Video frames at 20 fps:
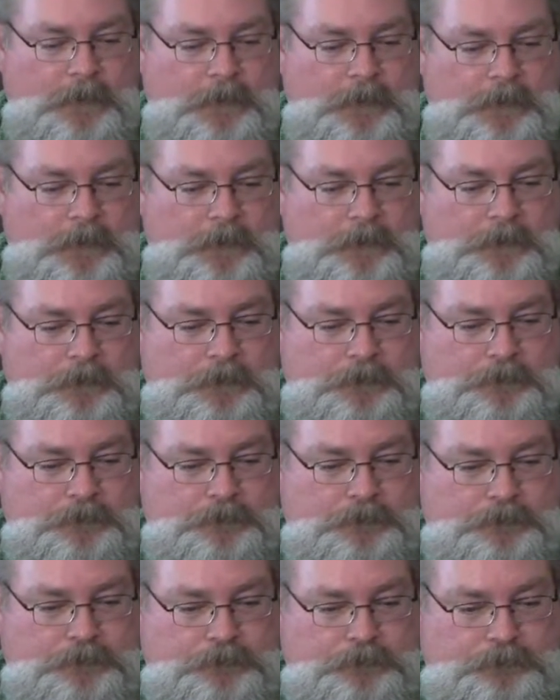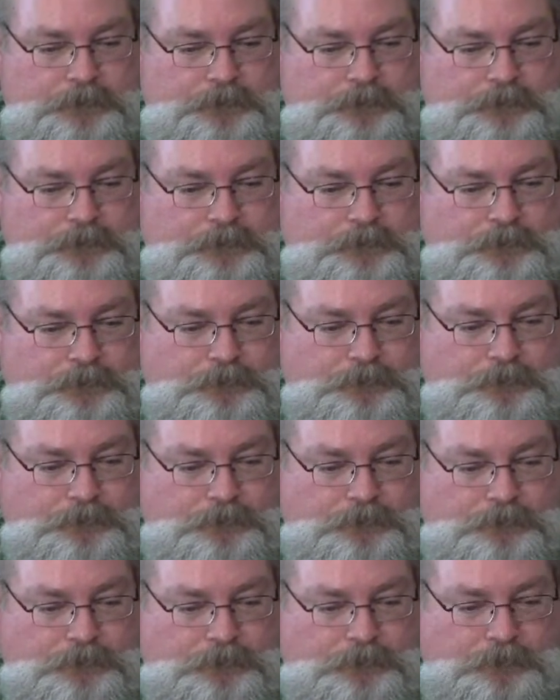
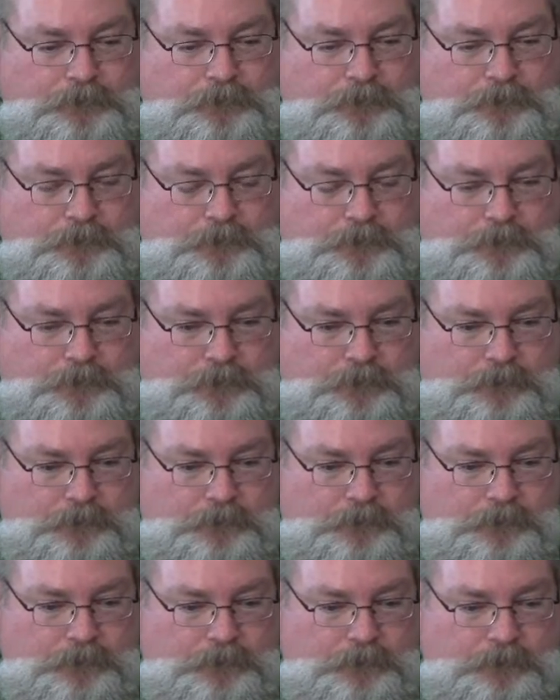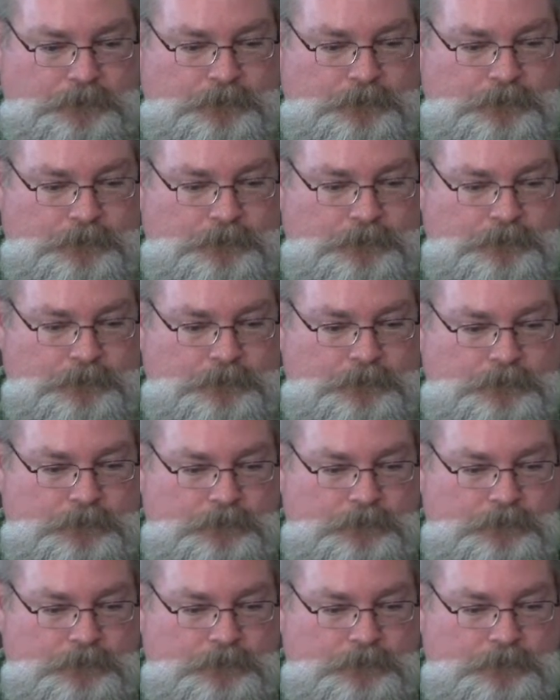(silence)